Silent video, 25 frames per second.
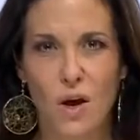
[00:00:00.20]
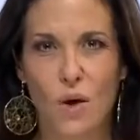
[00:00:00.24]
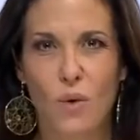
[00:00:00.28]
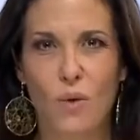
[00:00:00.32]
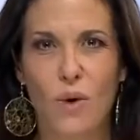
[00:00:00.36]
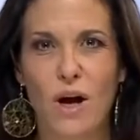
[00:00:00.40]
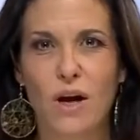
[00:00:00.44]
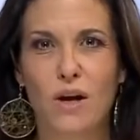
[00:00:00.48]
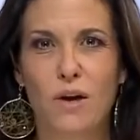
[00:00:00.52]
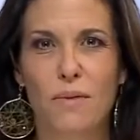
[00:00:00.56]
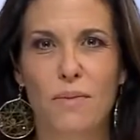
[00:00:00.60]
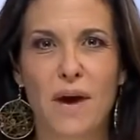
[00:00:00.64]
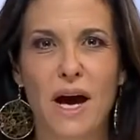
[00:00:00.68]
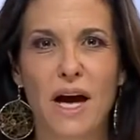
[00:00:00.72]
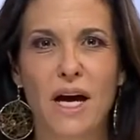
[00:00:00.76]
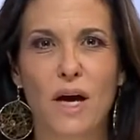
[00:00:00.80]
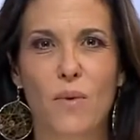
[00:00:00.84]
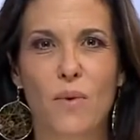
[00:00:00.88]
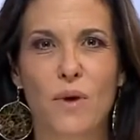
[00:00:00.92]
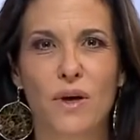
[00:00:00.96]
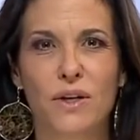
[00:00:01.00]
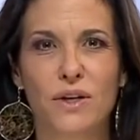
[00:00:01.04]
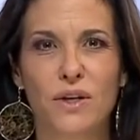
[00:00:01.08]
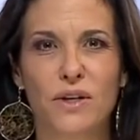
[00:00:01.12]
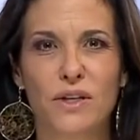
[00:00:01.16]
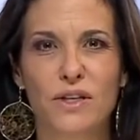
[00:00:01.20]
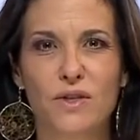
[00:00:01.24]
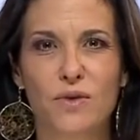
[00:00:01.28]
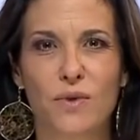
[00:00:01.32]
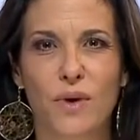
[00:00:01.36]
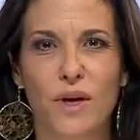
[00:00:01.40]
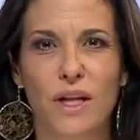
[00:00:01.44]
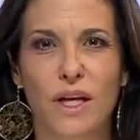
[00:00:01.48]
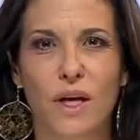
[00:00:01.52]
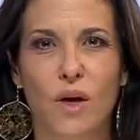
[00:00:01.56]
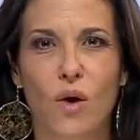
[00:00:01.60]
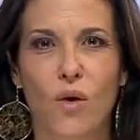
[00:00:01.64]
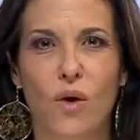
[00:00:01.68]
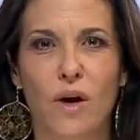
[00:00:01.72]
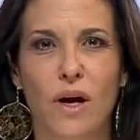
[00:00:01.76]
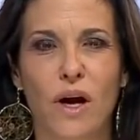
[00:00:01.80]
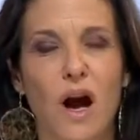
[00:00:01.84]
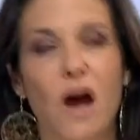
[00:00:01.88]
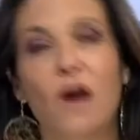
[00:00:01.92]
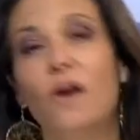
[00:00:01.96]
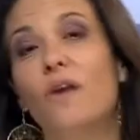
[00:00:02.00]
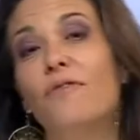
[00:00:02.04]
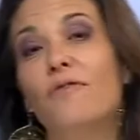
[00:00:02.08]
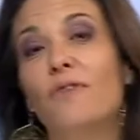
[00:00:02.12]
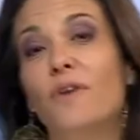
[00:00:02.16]
Welcome back. A well-known Israeli
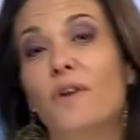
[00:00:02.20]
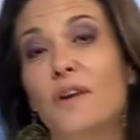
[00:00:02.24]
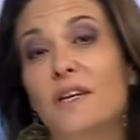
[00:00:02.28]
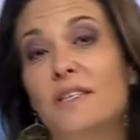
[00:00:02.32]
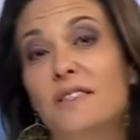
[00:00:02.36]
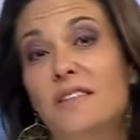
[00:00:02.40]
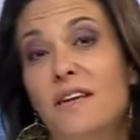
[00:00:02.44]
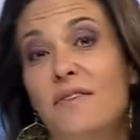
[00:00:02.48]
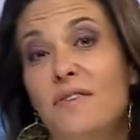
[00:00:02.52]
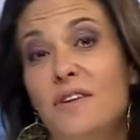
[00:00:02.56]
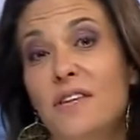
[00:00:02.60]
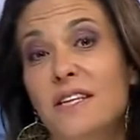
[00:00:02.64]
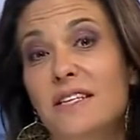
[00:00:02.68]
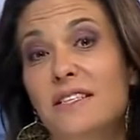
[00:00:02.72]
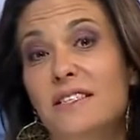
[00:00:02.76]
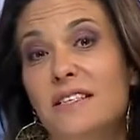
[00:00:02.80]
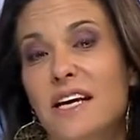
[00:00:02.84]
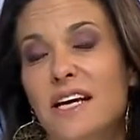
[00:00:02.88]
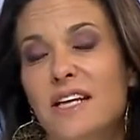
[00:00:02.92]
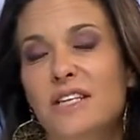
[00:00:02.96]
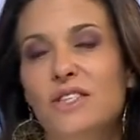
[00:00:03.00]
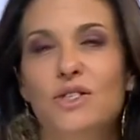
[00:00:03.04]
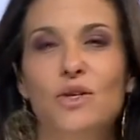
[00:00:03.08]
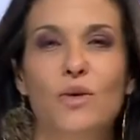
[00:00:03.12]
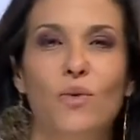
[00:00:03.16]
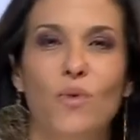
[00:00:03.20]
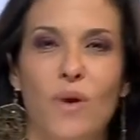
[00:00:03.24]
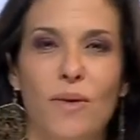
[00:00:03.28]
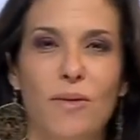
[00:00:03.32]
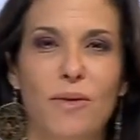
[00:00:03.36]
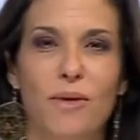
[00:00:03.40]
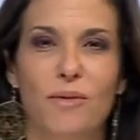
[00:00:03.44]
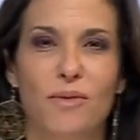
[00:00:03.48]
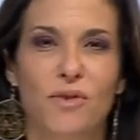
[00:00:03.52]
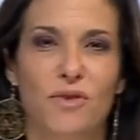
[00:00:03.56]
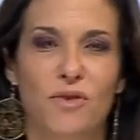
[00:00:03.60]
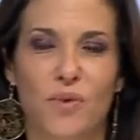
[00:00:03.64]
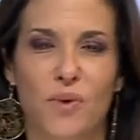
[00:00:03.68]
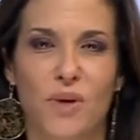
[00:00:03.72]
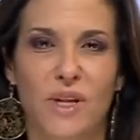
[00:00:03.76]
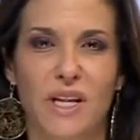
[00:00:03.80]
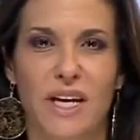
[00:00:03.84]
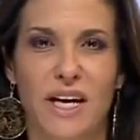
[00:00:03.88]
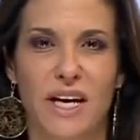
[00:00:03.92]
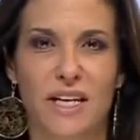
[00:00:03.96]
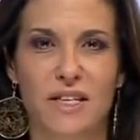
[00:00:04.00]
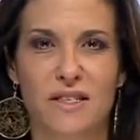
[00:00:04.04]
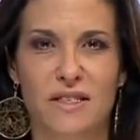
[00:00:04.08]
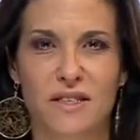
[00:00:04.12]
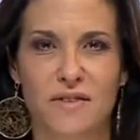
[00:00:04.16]
choreographer is giving the stage to women between the
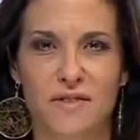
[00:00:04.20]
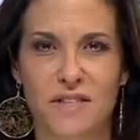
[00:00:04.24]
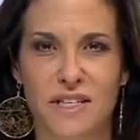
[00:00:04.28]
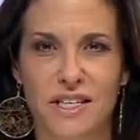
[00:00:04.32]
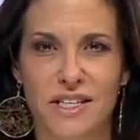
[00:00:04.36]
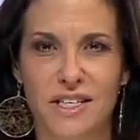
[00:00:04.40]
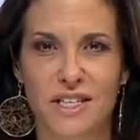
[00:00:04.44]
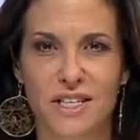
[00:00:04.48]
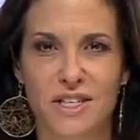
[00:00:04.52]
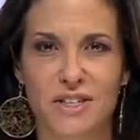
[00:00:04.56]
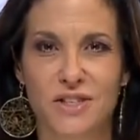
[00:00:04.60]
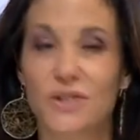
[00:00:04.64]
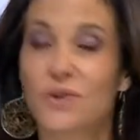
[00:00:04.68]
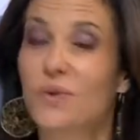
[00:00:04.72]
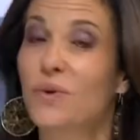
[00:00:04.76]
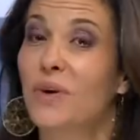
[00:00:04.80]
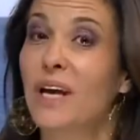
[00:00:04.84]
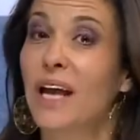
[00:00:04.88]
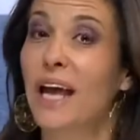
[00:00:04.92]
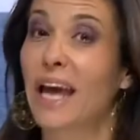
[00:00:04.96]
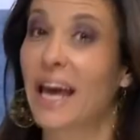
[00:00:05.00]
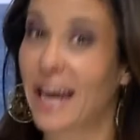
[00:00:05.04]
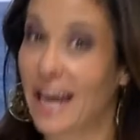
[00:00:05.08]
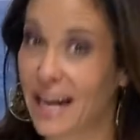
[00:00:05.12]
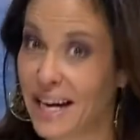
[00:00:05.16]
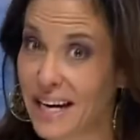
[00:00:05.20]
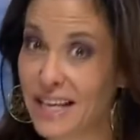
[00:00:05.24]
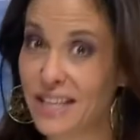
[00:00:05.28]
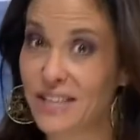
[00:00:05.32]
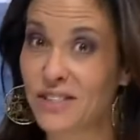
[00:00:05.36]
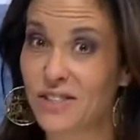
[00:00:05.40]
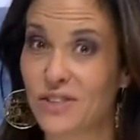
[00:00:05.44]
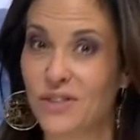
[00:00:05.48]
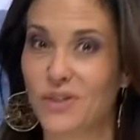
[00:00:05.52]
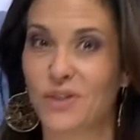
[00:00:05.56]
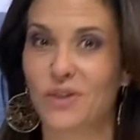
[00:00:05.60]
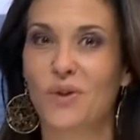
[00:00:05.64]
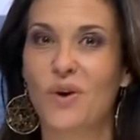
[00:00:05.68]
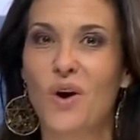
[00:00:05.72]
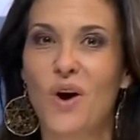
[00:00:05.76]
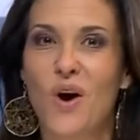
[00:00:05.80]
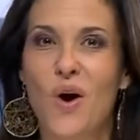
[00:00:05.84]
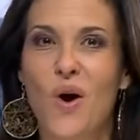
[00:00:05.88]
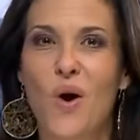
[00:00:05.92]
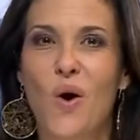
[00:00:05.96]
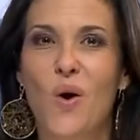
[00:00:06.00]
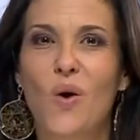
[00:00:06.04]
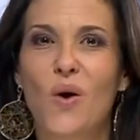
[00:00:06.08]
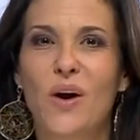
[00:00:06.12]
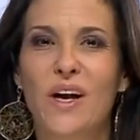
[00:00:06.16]
ages of 62 and 82.
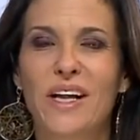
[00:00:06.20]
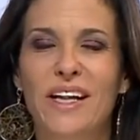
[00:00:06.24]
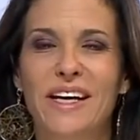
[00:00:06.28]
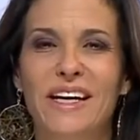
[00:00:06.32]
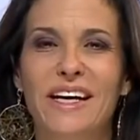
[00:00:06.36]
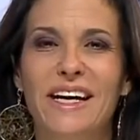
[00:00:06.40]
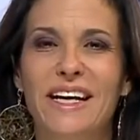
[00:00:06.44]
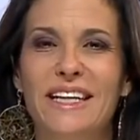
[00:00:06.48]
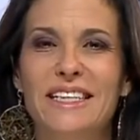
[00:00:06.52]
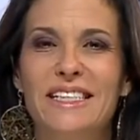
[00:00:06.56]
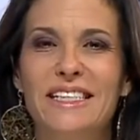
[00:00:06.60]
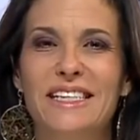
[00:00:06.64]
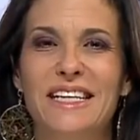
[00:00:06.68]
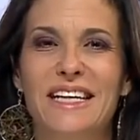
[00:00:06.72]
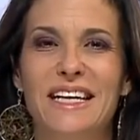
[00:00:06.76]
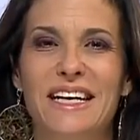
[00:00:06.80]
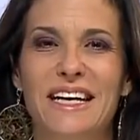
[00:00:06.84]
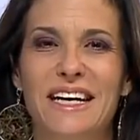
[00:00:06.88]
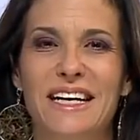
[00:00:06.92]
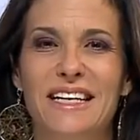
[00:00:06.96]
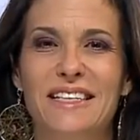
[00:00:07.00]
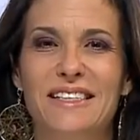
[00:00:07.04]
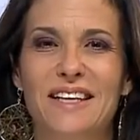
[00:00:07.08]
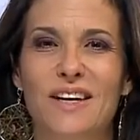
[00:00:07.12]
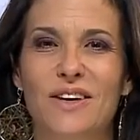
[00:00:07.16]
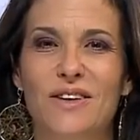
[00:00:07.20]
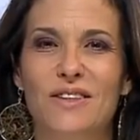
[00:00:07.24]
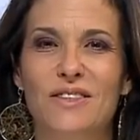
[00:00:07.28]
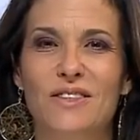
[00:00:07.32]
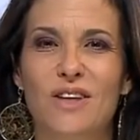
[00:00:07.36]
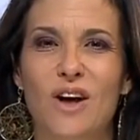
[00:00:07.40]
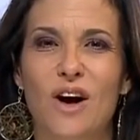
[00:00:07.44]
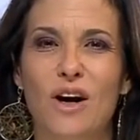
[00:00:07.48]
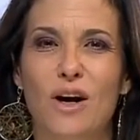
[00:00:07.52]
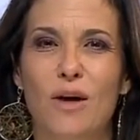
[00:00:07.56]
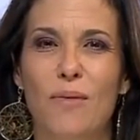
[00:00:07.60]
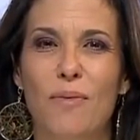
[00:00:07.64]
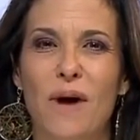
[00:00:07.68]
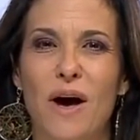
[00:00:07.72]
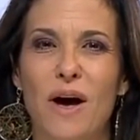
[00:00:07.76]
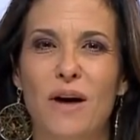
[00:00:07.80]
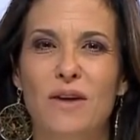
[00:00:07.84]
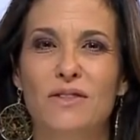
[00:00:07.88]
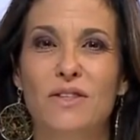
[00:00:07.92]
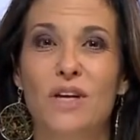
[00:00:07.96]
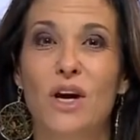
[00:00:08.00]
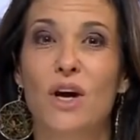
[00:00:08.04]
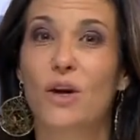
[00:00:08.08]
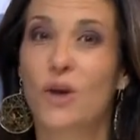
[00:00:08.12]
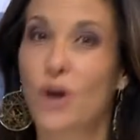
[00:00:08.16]
Ori Lenkinski is here to talk
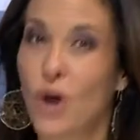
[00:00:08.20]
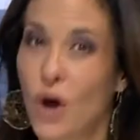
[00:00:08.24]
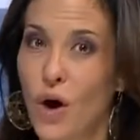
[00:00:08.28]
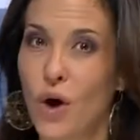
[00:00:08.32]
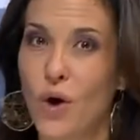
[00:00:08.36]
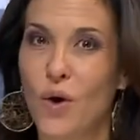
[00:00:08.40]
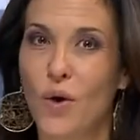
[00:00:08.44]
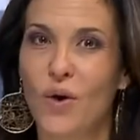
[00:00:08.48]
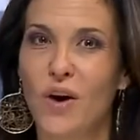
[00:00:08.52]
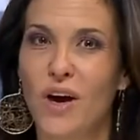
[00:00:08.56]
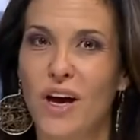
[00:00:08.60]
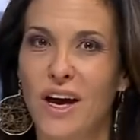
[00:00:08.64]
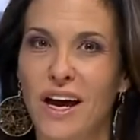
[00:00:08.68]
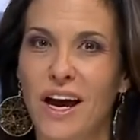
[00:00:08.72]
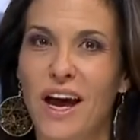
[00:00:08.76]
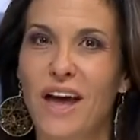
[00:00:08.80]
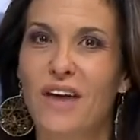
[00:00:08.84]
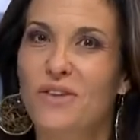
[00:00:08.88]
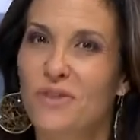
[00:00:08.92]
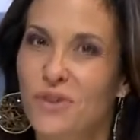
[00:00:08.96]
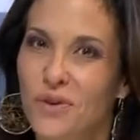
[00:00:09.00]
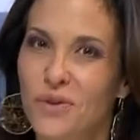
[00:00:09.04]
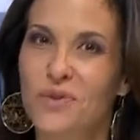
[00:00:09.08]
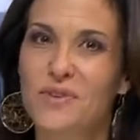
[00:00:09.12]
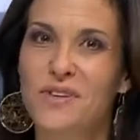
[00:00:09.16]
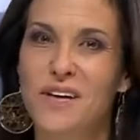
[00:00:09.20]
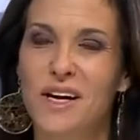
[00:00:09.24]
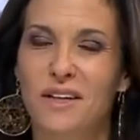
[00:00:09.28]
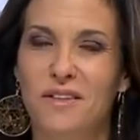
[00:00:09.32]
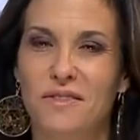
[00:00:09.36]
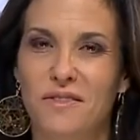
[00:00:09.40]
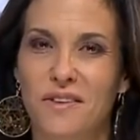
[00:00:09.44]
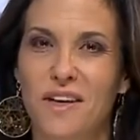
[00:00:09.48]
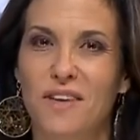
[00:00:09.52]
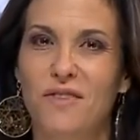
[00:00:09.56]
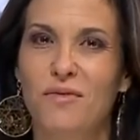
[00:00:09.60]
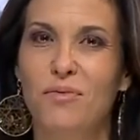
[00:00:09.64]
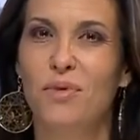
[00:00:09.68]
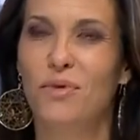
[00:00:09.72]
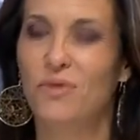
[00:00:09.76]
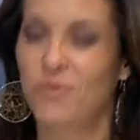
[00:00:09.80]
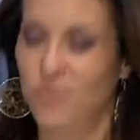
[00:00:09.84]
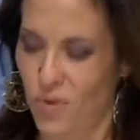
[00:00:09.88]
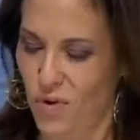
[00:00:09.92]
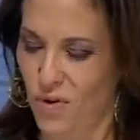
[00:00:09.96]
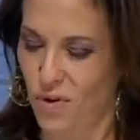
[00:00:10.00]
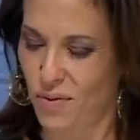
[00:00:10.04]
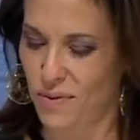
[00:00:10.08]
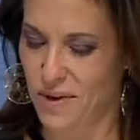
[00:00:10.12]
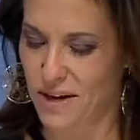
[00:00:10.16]
about Go, a new Tel Aviv
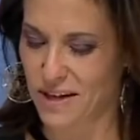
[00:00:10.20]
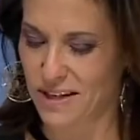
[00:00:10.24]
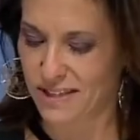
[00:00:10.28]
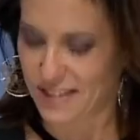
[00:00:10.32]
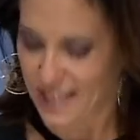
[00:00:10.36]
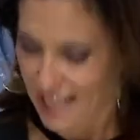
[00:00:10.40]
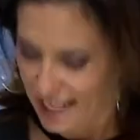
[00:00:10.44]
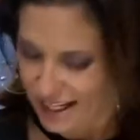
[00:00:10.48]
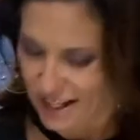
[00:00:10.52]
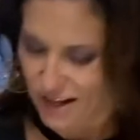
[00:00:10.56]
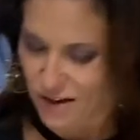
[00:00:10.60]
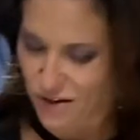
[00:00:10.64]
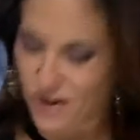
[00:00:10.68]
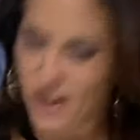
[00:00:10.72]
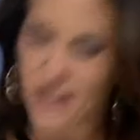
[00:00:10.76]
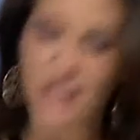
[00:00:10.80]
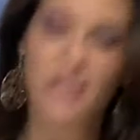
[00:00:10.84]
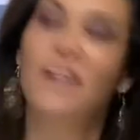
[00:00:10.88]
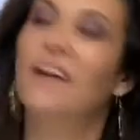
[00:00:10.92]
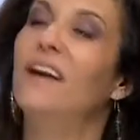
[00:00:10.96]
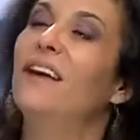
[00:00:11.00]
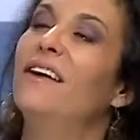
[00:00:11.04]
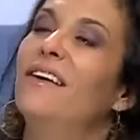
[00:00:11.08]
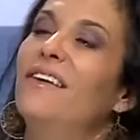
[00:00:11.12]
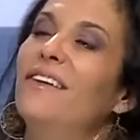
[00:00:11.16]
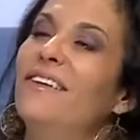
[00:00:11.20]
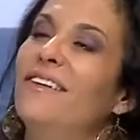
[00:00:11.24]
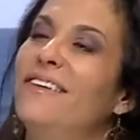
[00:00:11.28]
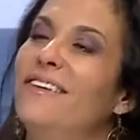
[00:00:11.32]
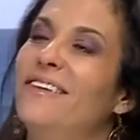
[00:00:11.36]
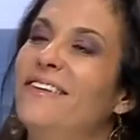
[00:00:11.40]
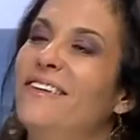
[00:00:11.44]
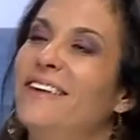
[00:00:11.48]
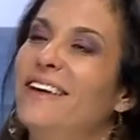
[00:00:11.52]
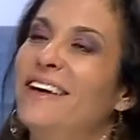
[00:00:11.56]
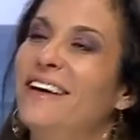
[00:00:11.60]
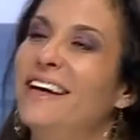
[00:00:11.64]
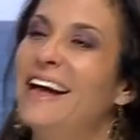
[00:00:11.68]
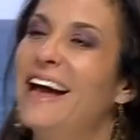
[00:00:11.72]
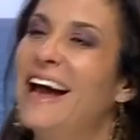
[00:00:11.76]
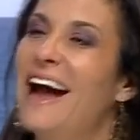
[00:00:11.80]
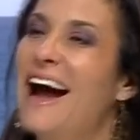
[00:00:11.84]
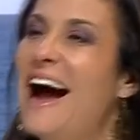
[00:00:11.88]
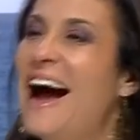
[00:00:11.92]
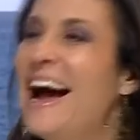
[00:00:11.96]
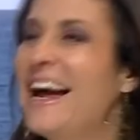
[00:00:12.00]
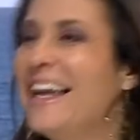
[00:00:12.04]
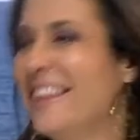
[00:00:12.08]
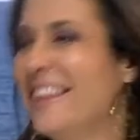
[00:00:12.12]
performance. Hello, hello. I